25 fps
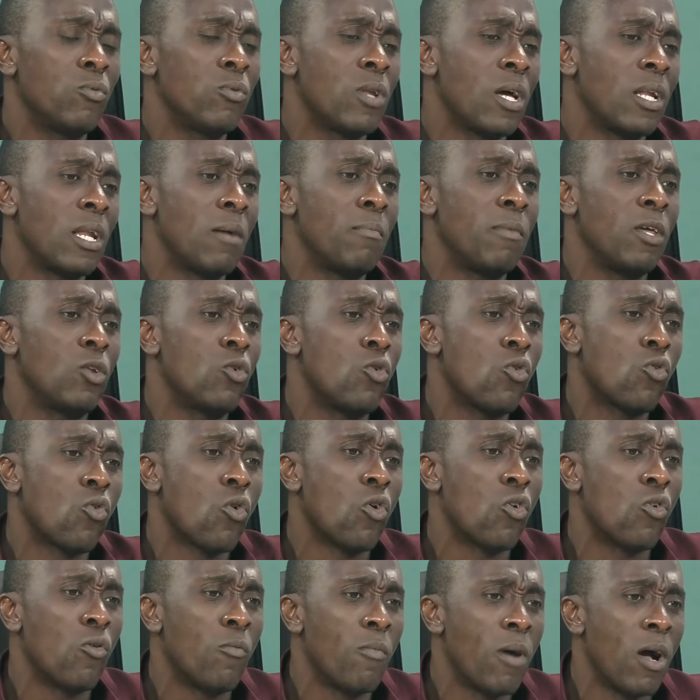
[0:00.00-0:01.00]
na me do ko
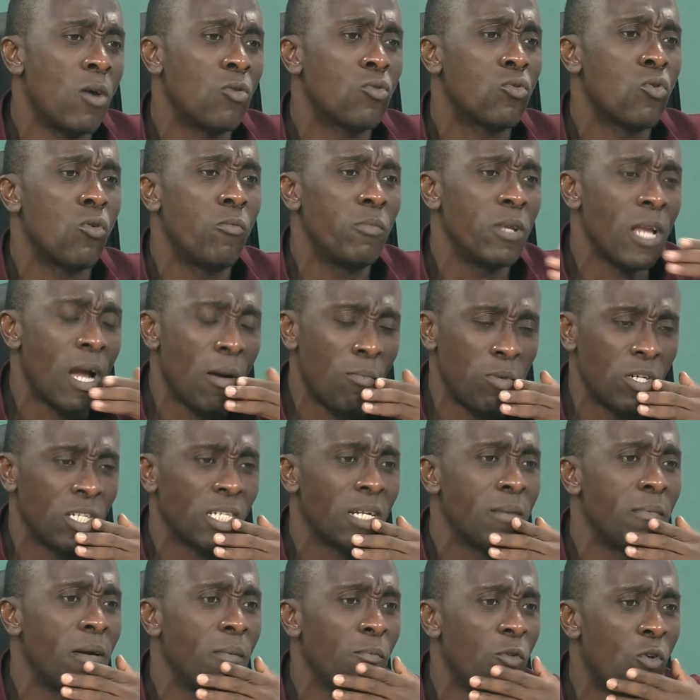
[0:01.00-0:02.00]
no ma kru nya bo
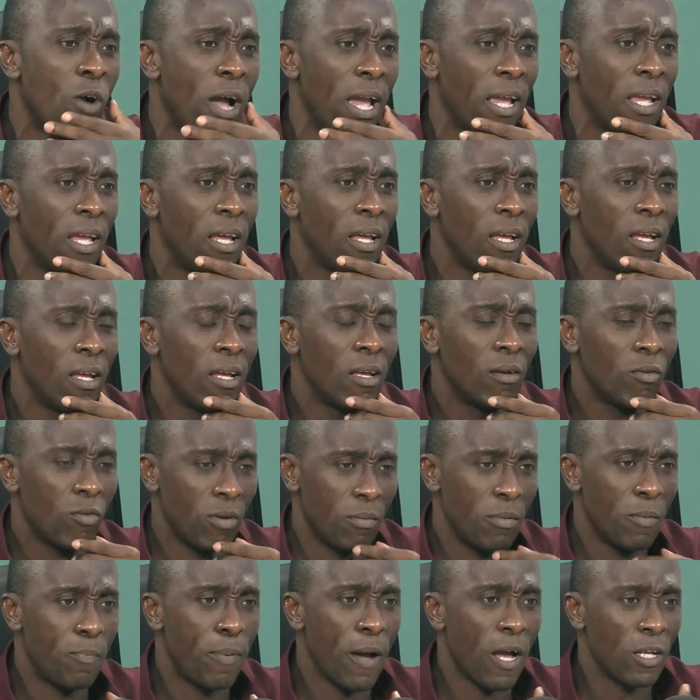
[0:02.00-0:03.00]
trema me why we
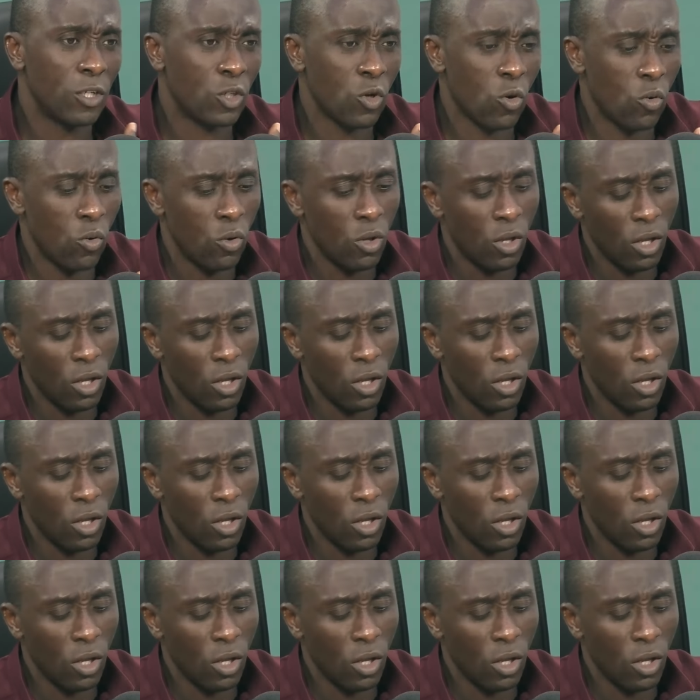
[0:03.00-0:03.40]
me pa cho.